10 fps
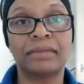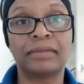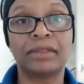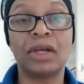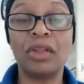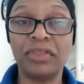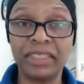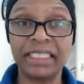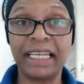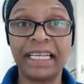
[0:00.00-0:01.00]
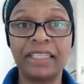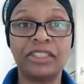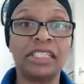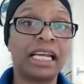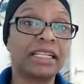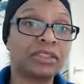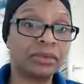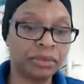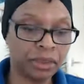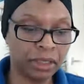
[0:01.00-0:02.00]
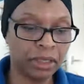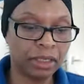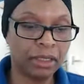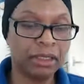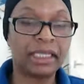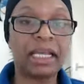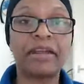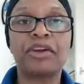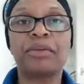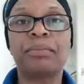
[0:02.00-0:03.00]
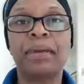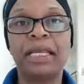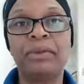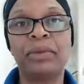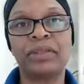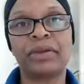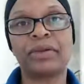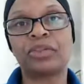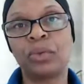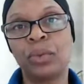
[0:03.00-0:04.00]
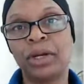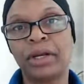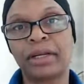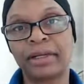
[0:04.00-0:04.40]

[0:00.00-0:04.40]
on the day she had to carry her baby with her to work.